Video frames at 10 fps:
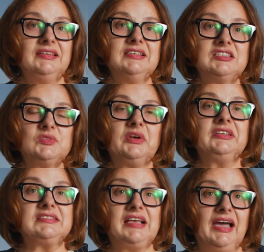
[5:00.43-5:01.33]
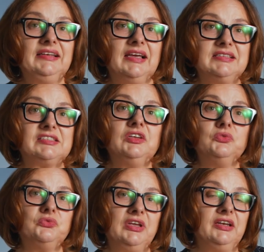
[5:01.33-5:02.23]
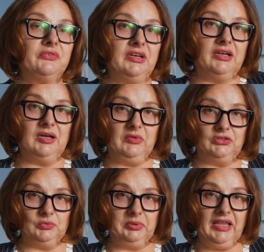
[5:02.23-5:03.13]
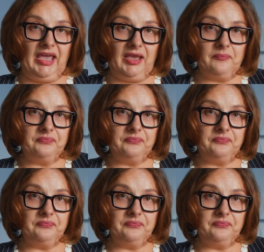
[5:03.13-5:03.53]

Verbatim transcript: This is where these guidelines can really, really come into play.